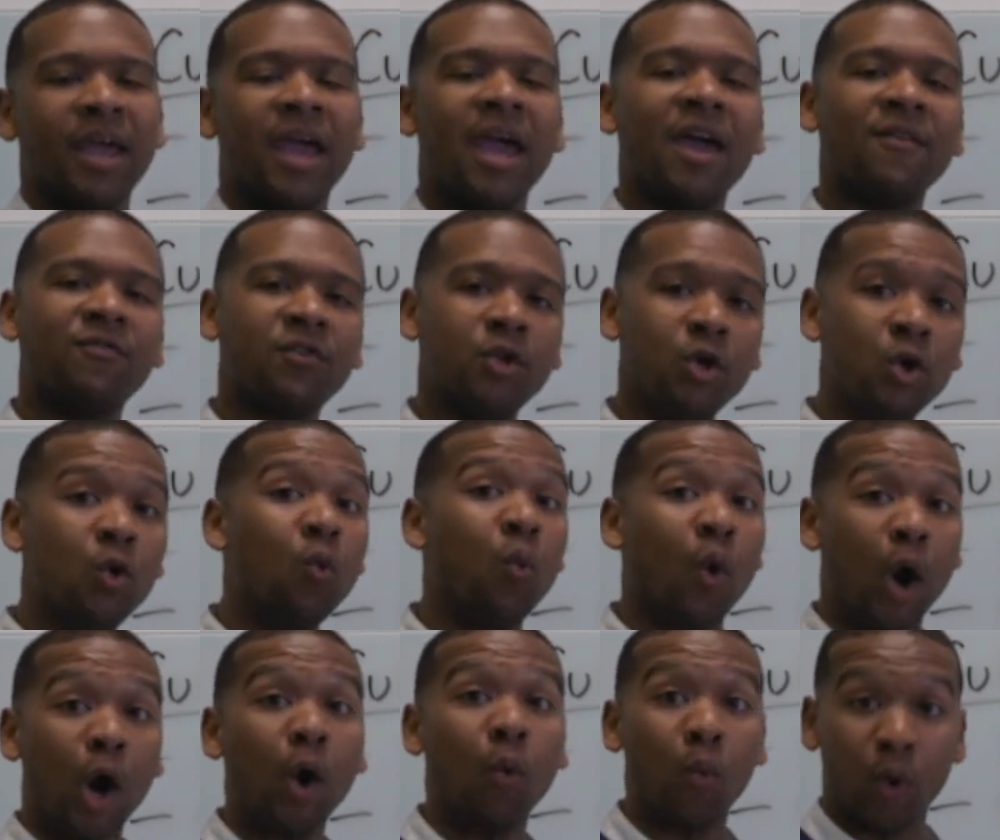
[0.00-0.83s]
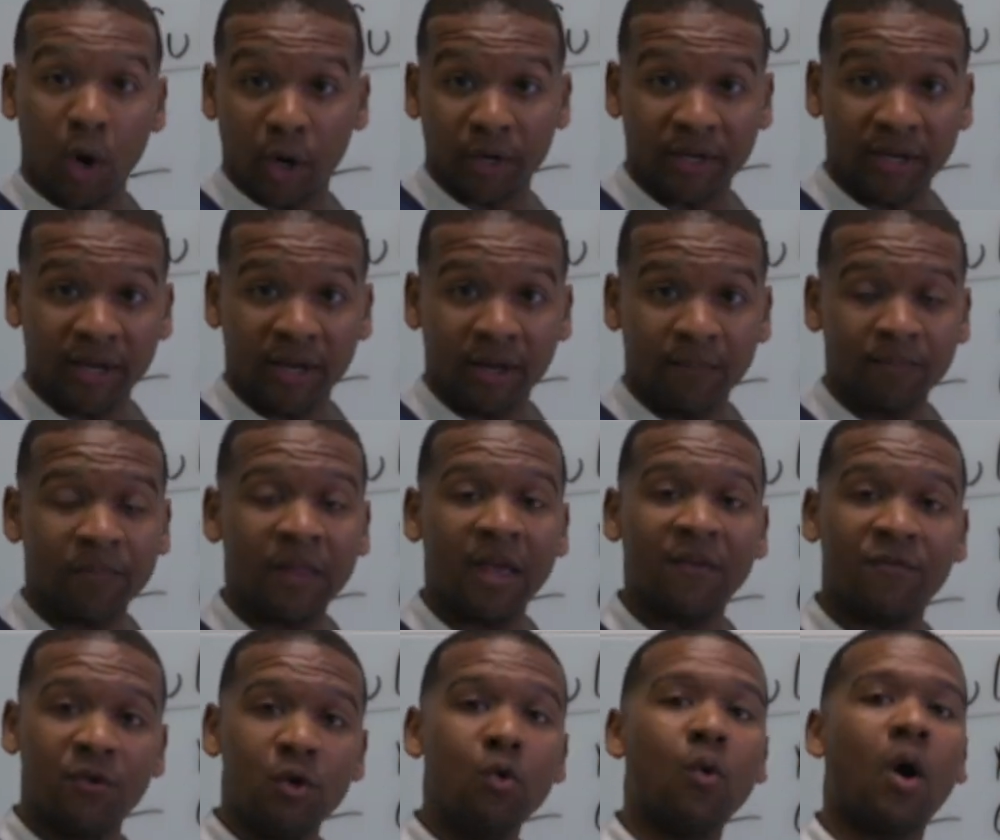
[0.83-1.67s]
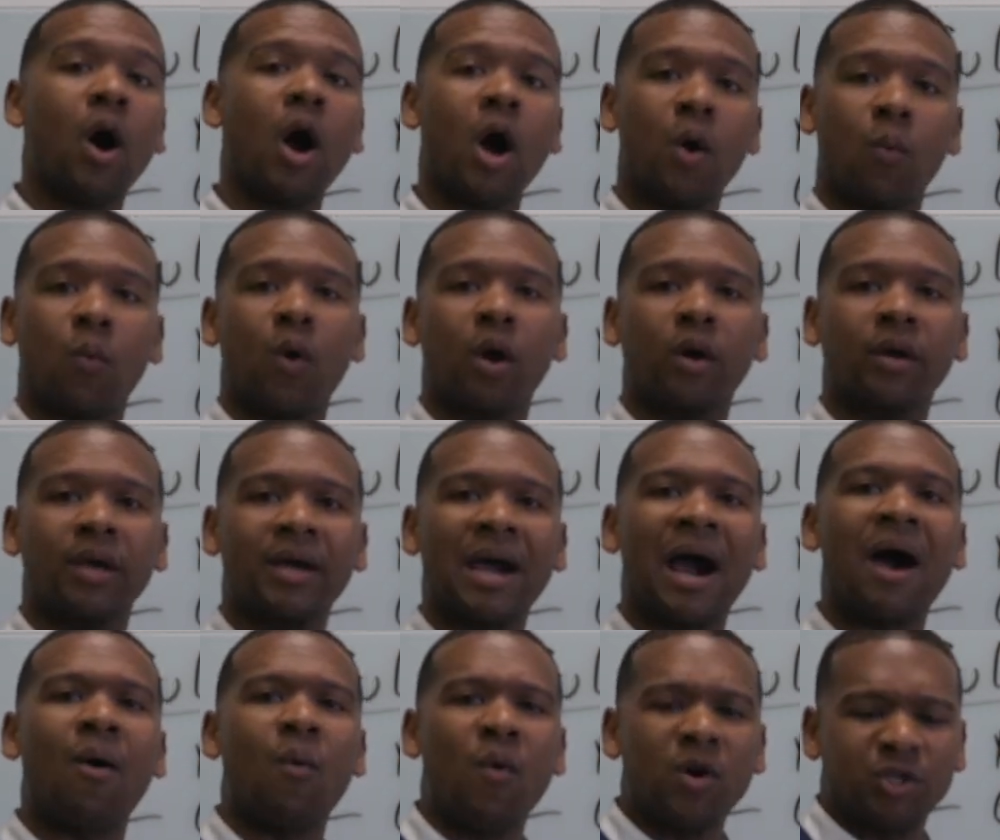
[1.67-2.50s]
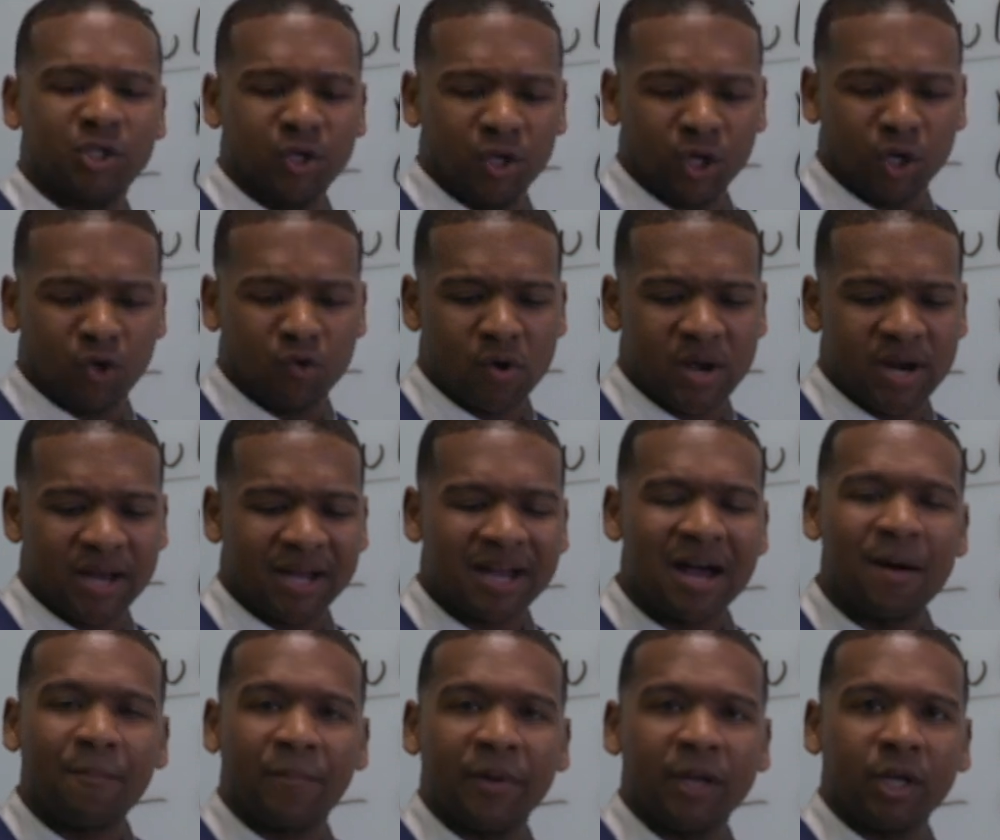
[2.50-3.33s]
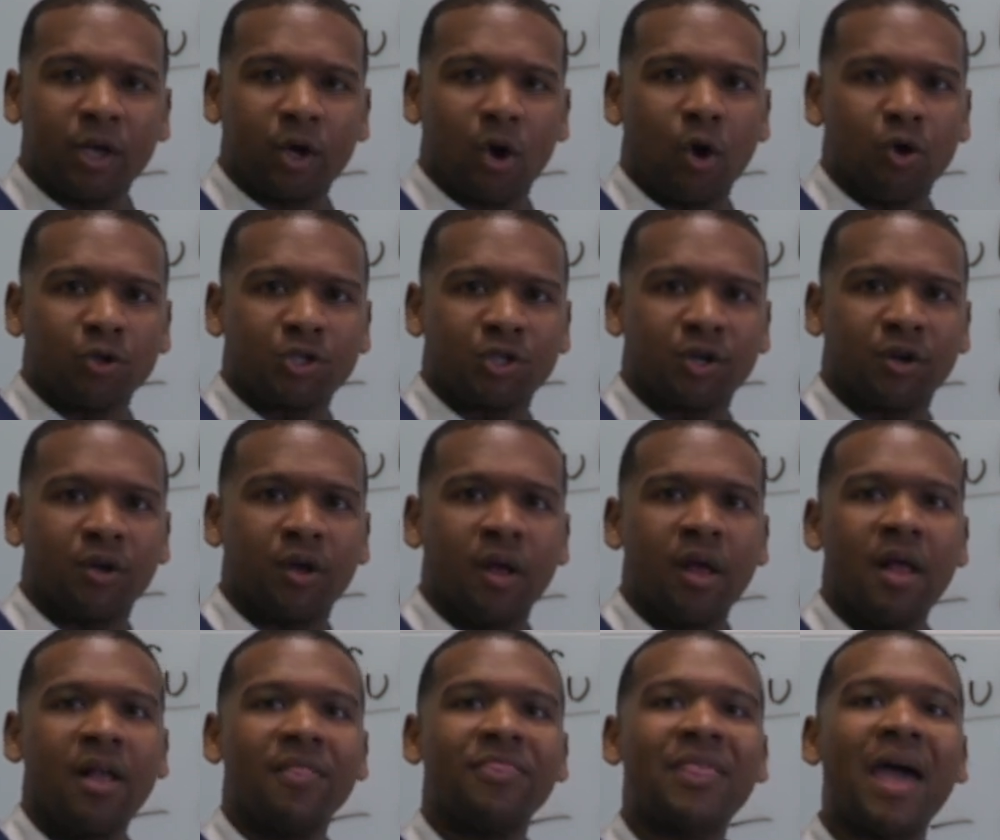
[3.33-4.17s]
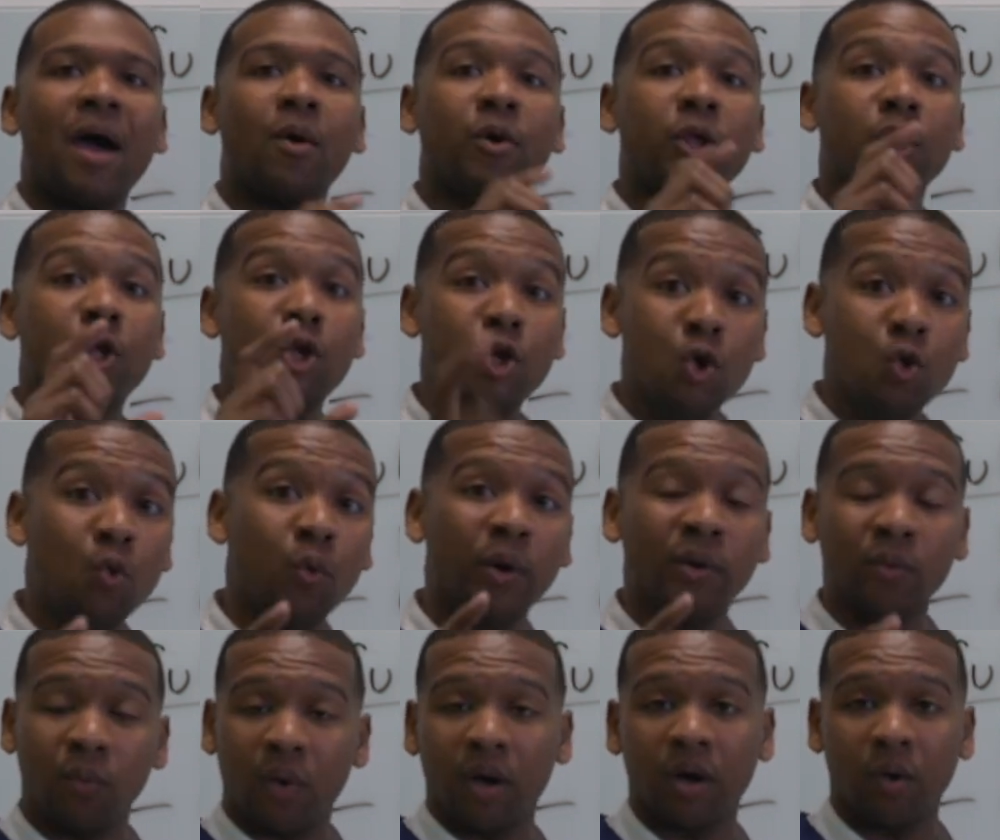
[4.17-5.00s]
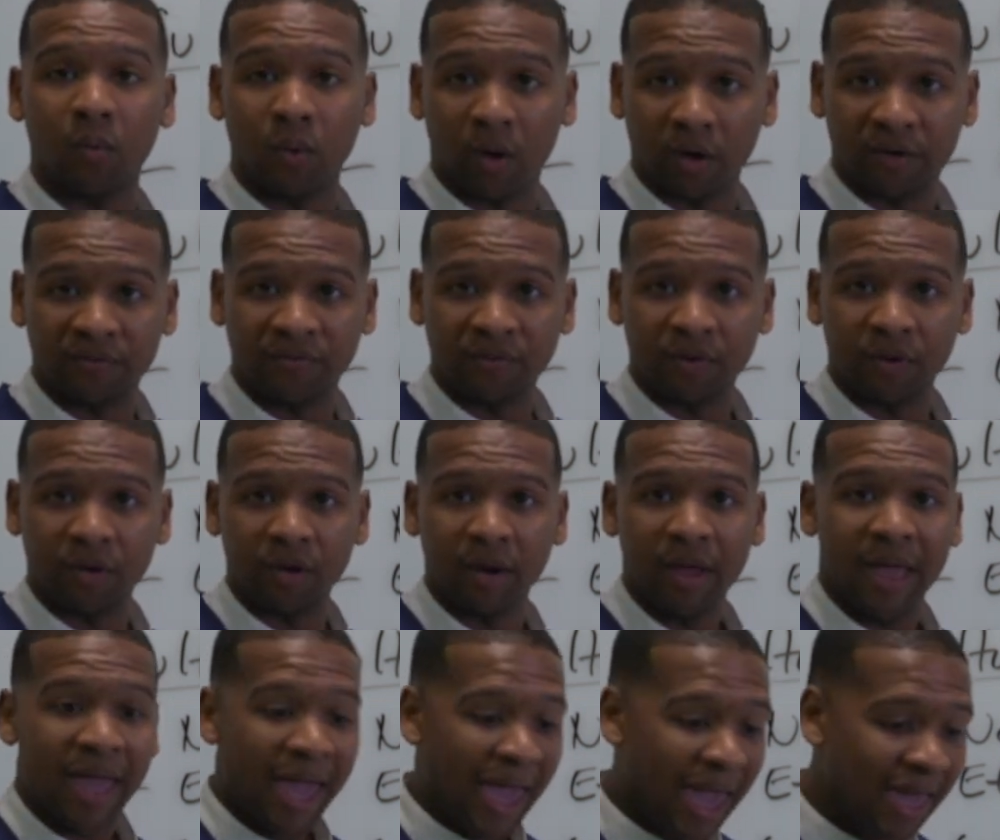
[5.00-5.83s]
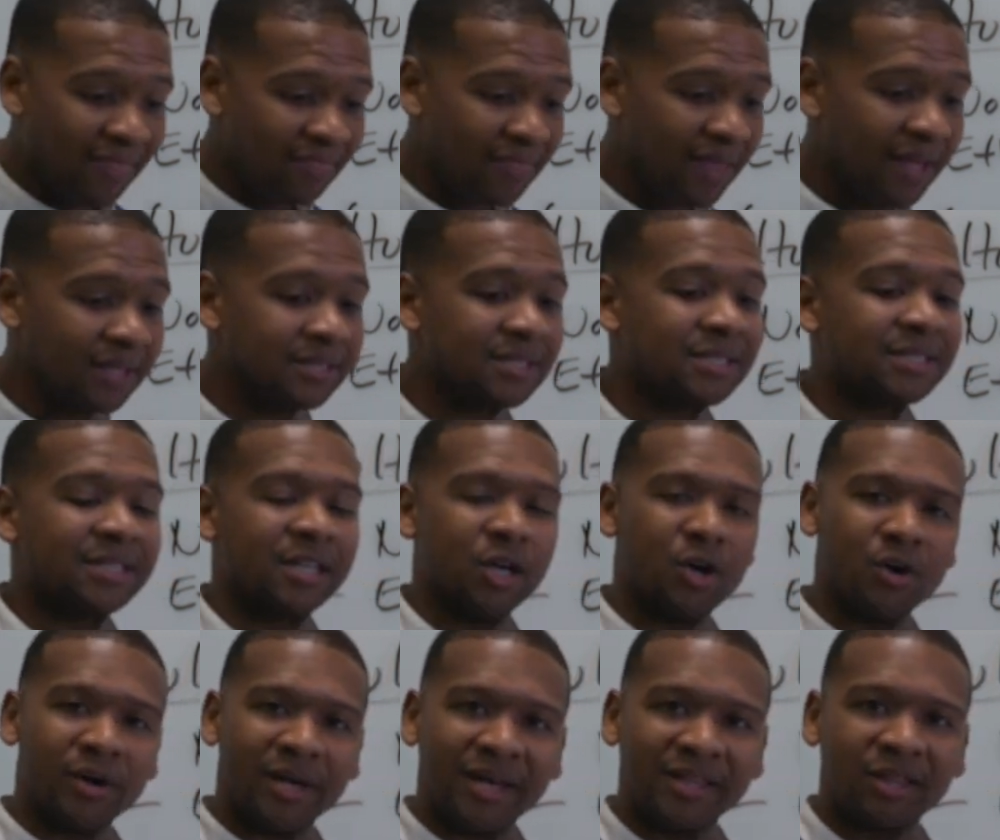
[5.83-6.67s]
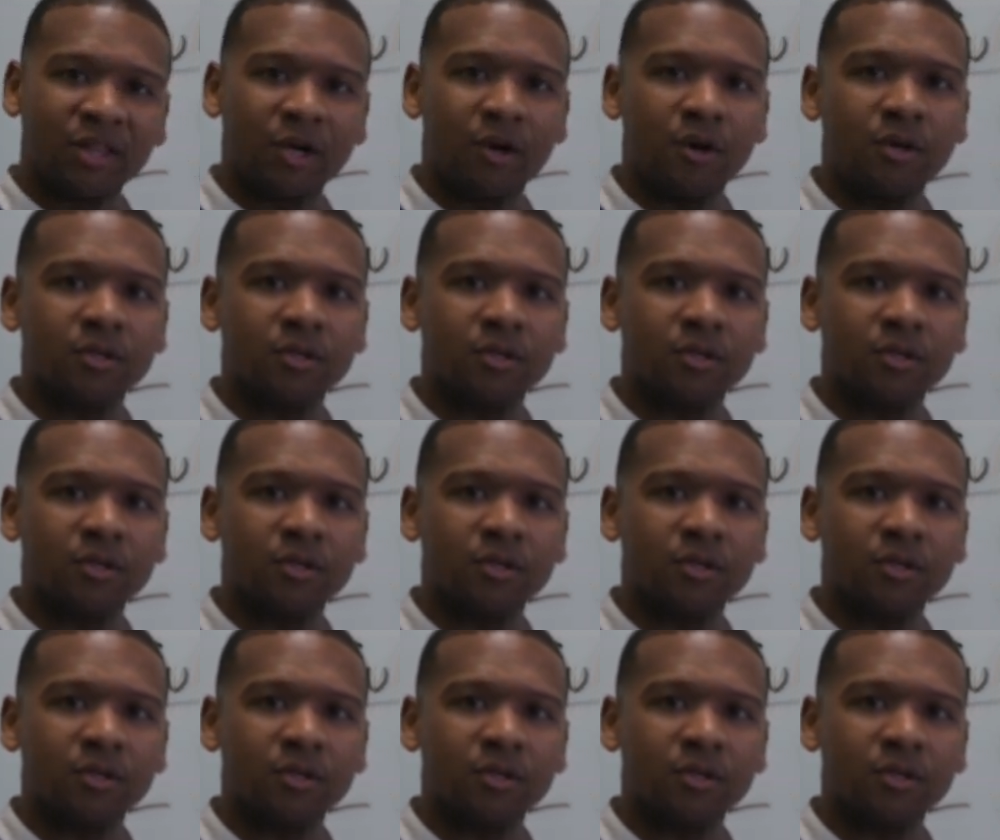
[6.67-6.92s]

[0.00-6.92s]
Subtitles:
If you are working, I want you to create a company culture that you would want to work for, and then still get